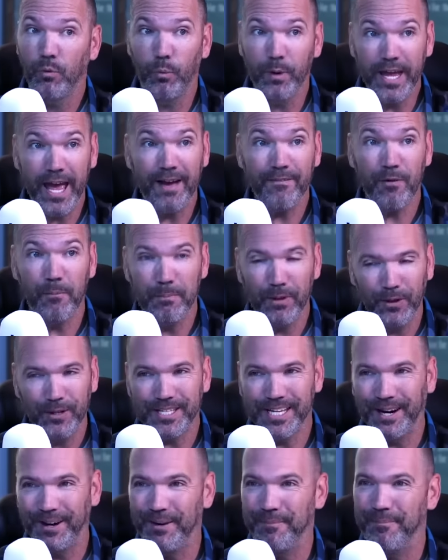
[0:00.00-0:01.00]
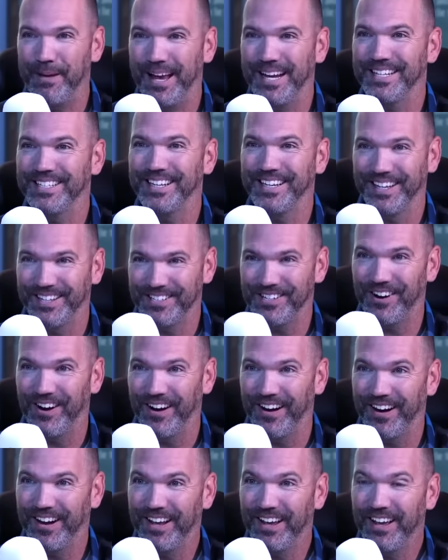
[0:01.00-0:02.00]
We have a military base in
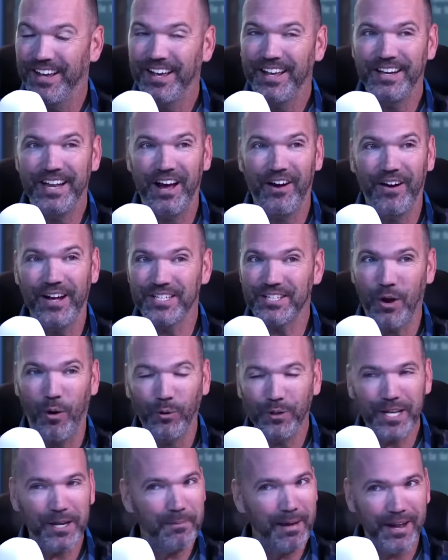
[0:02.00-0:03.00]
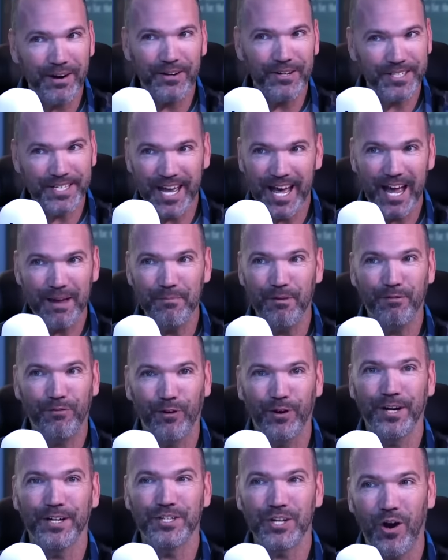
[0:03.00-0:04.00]
Qatar. Now, it's only a matter of time
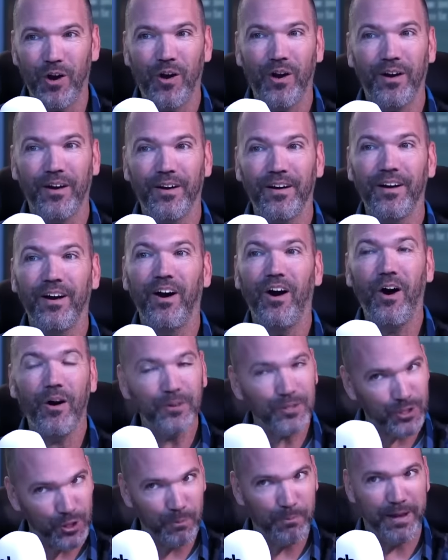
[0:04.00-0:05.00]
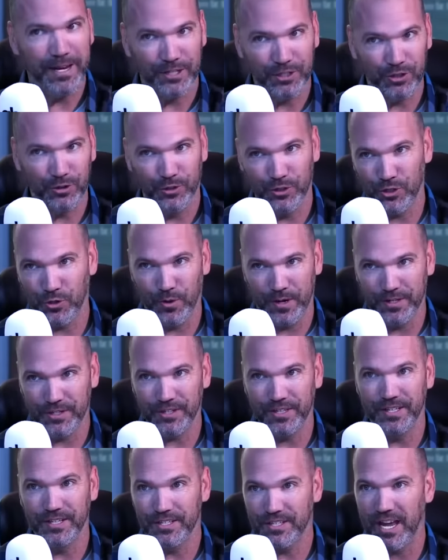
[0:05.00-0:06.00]
before Qatar also makes their
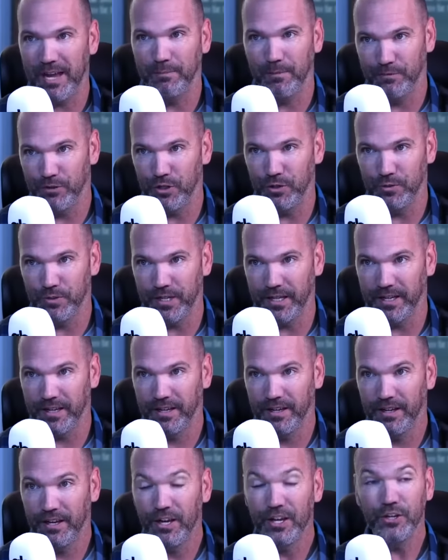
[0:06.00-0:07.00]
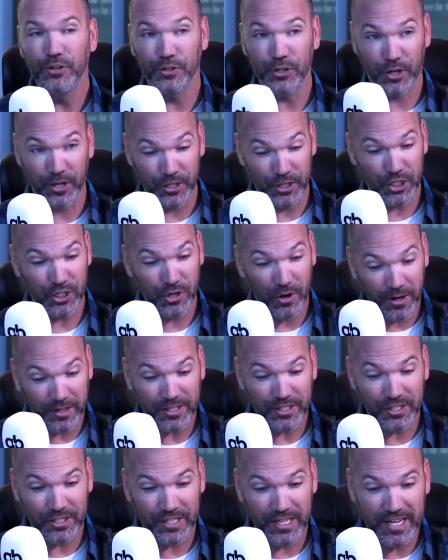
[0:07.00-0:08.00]
choice in this time of choosing. You're going to start
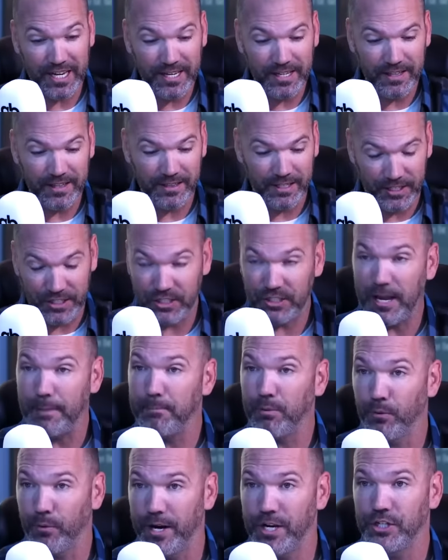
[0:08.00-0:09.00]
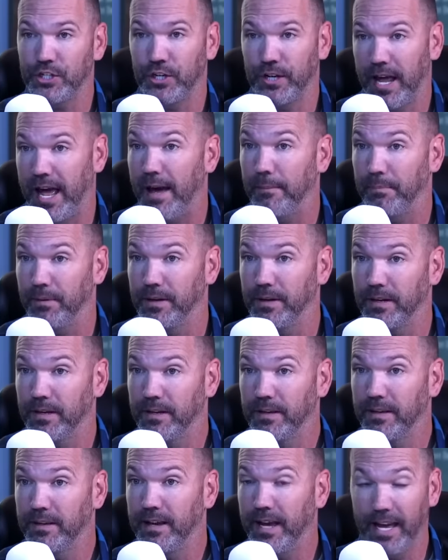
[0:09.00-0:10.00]
to see the separation happen.
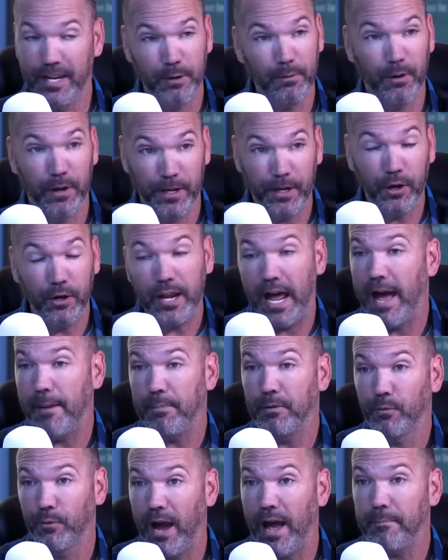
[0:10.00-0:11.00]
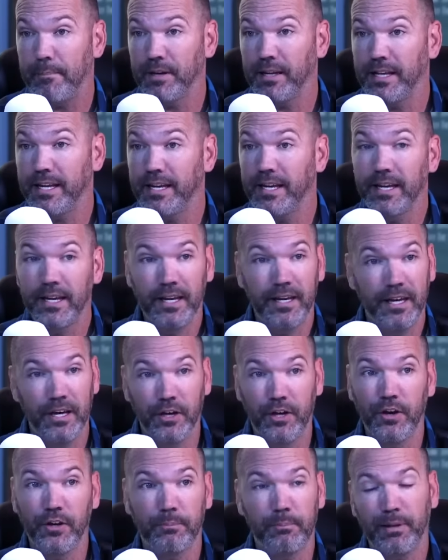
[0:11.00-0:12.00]
And it could happen rapidly.
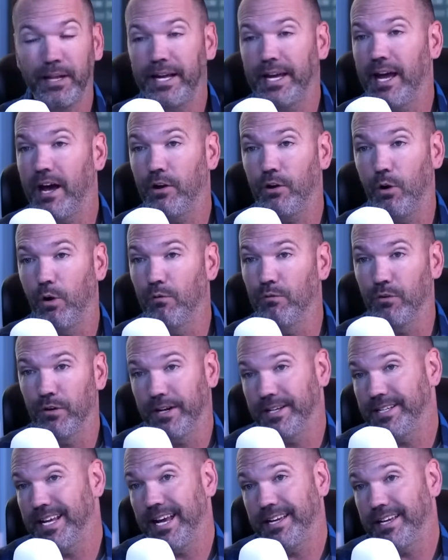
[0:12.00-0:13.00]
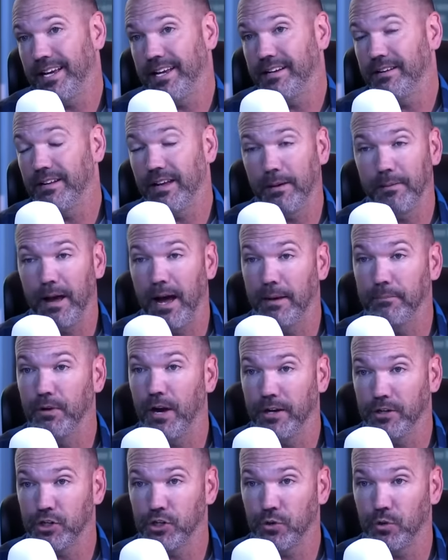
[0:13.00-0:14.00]
It could play out over a decade. I'm
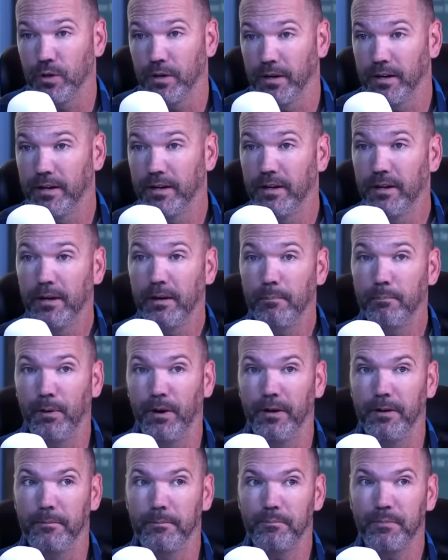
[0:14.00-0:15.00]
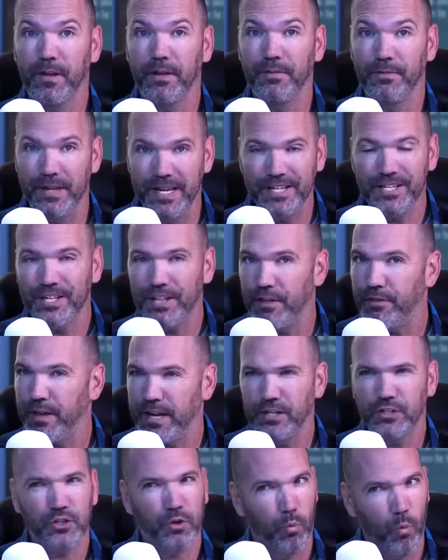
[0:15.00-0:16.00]
not sure. But these are the
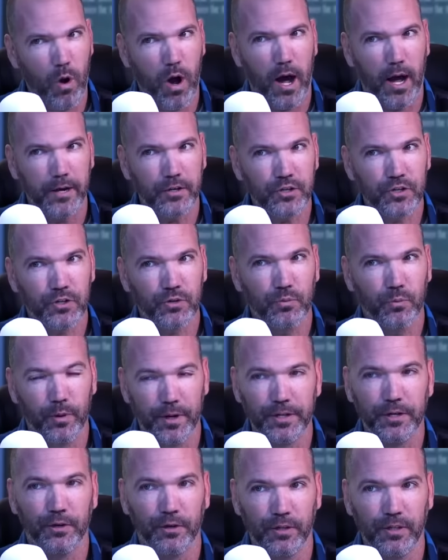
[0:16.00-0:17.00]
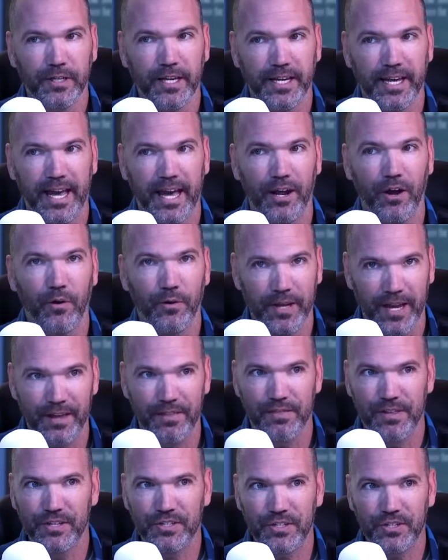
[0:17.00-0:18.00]
things to watch when you're looking at, okay,
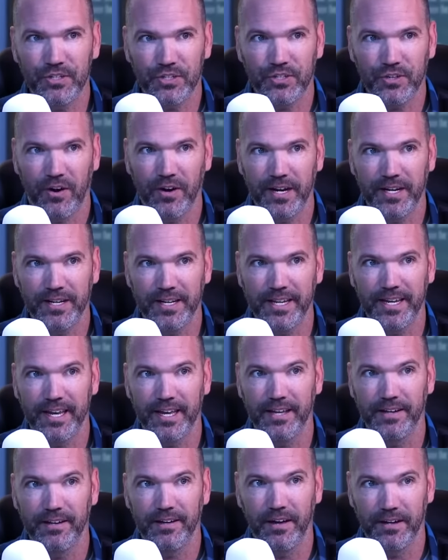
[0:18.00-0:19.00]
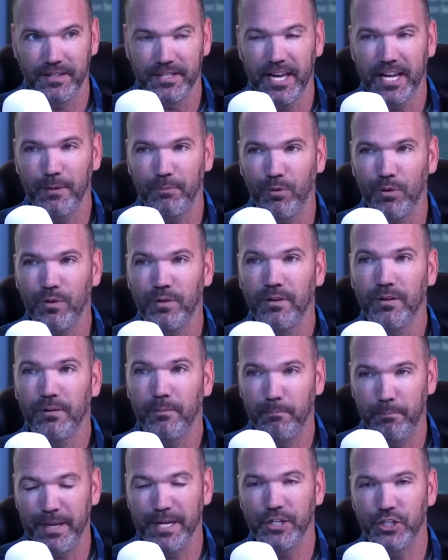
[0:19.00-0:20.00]
this is starting to get untenable.
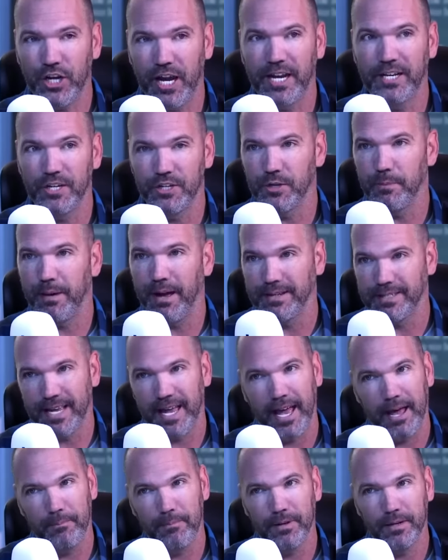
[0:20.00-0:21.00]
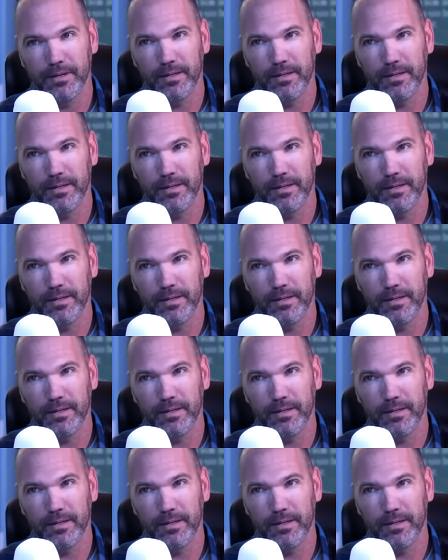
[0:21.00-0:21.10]
Big change is about to happen.